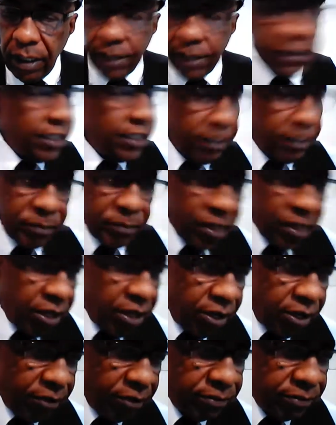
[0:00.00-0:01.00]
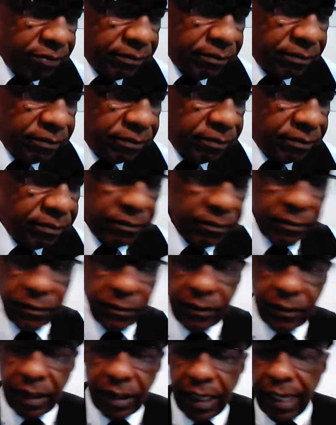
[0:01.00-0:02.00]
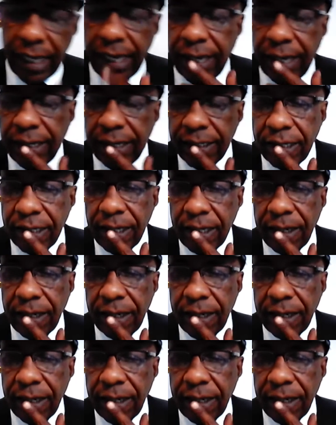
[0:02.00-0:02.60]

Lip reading: cut me off, and